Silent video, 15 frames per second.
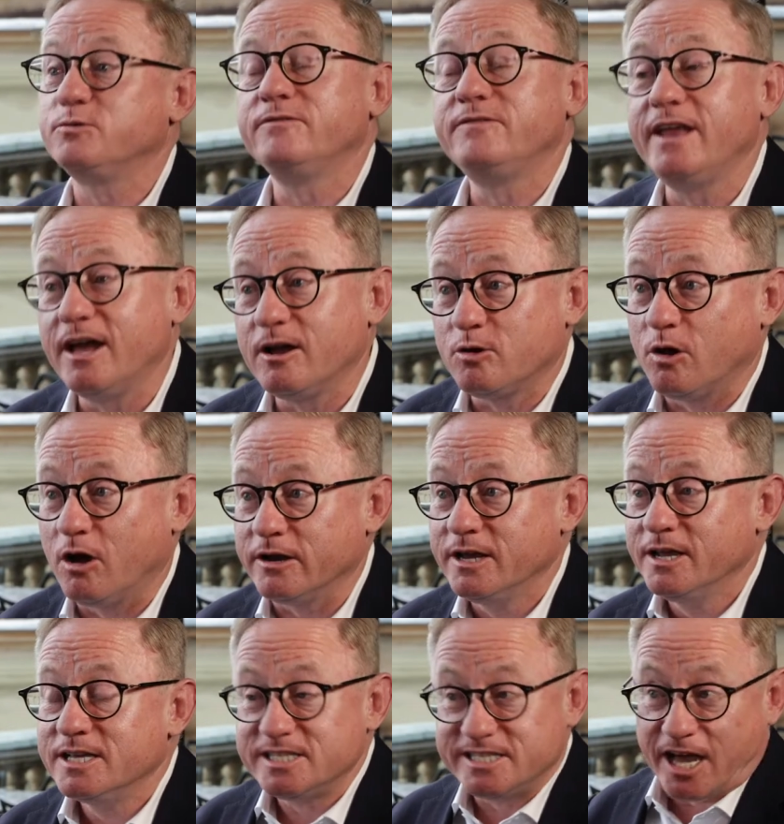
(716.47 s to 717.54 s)
We've now got
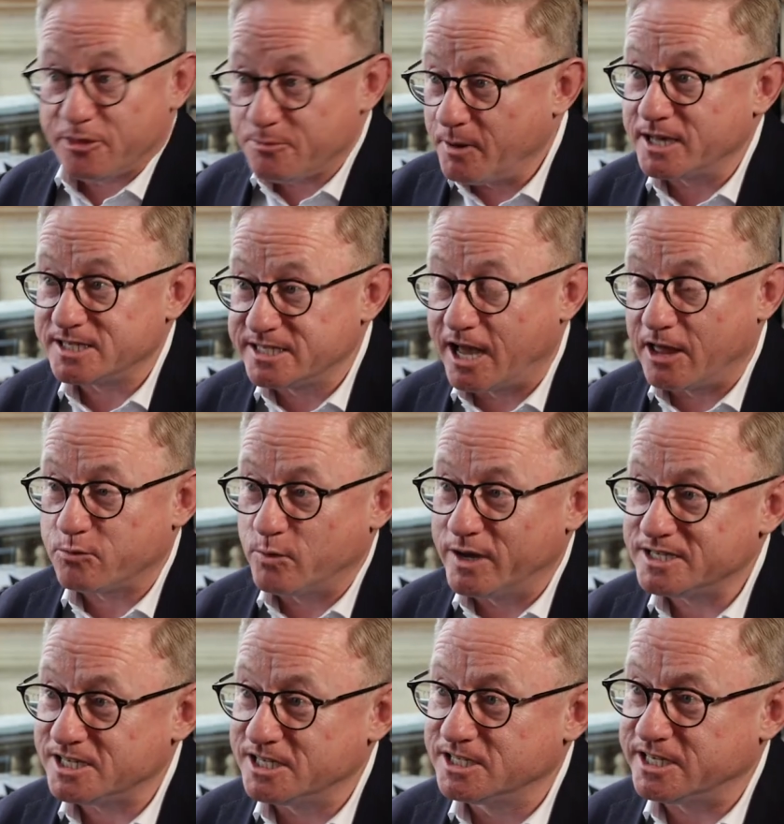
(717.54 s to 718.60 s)
South by
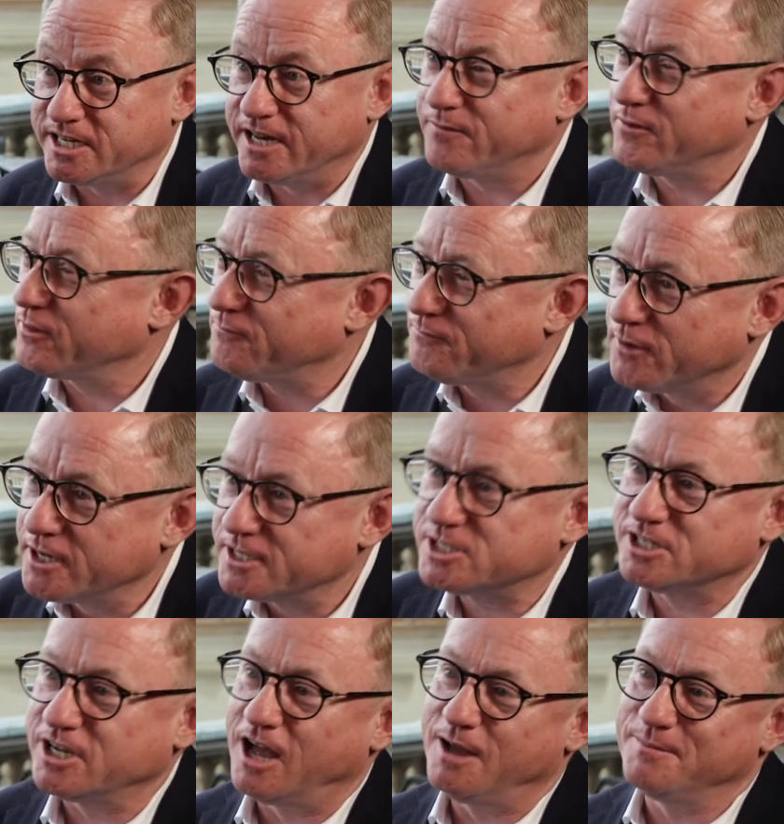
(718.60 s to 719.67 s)
Southwest in Sydney for the
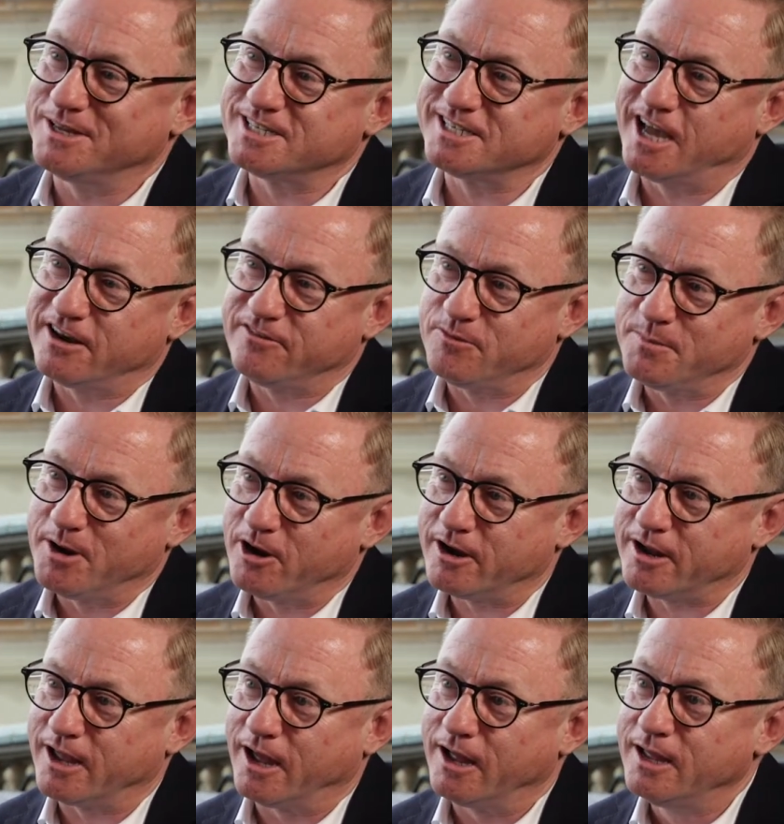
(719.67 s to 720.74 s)
first time. It's out of
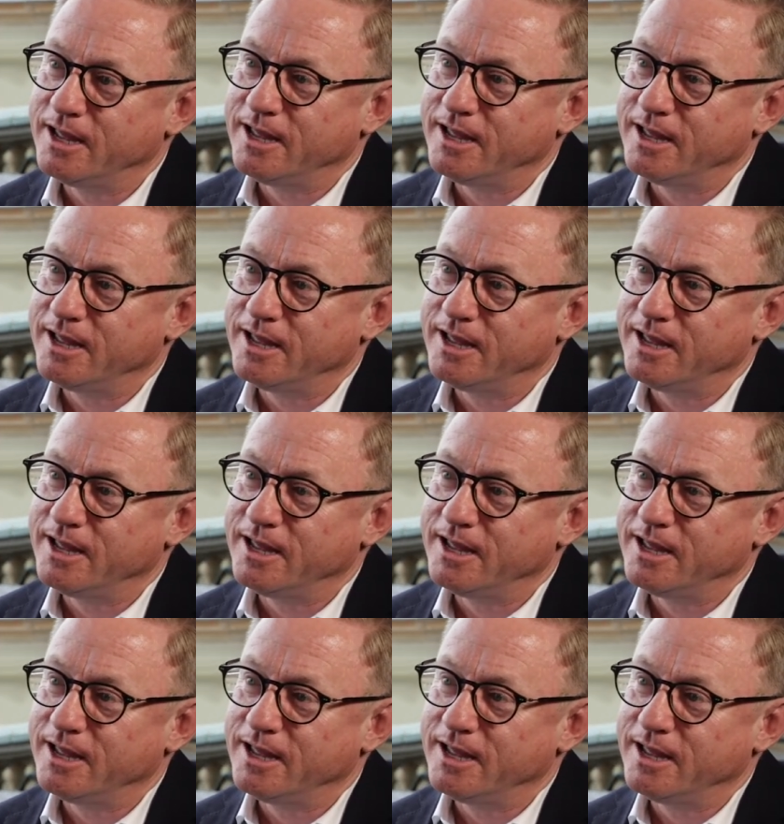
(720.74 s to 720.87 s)
America.